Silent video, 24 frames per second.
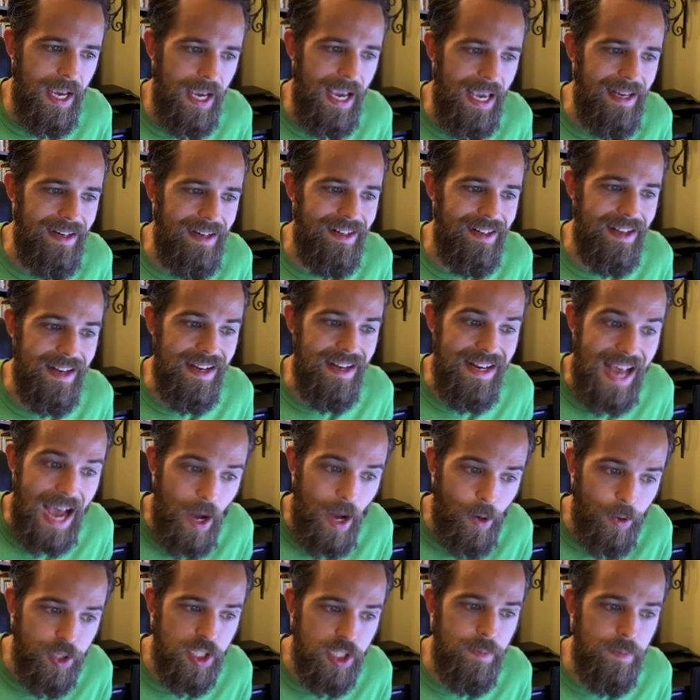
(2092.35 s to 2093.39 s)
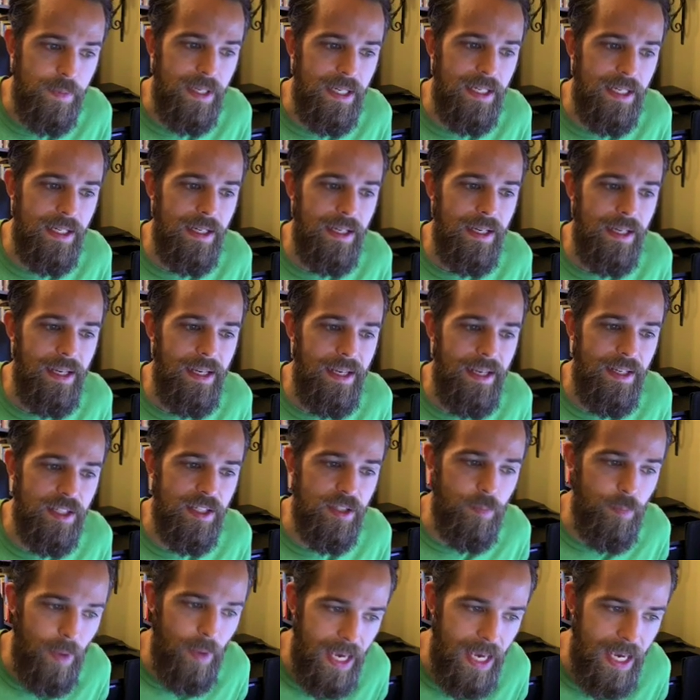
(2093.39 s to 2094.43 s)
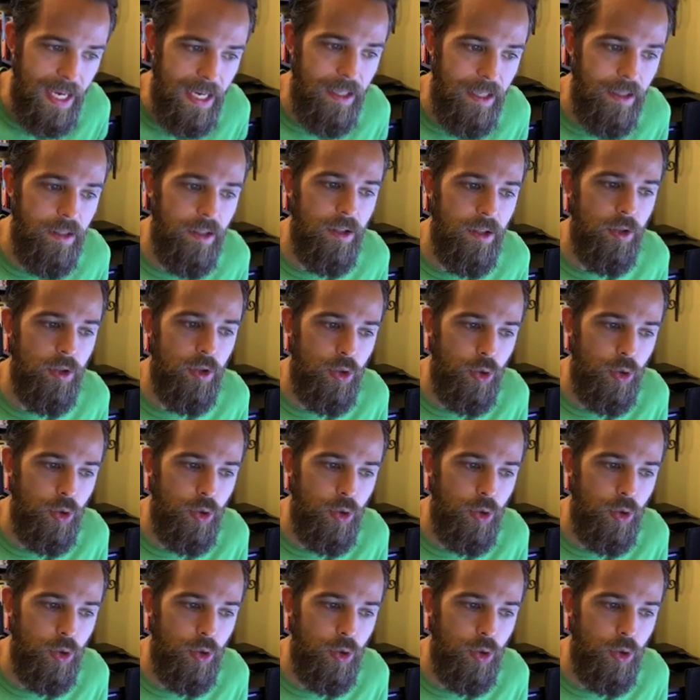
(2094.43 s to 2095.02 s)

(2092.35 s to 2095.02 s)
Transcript: and an announcement is made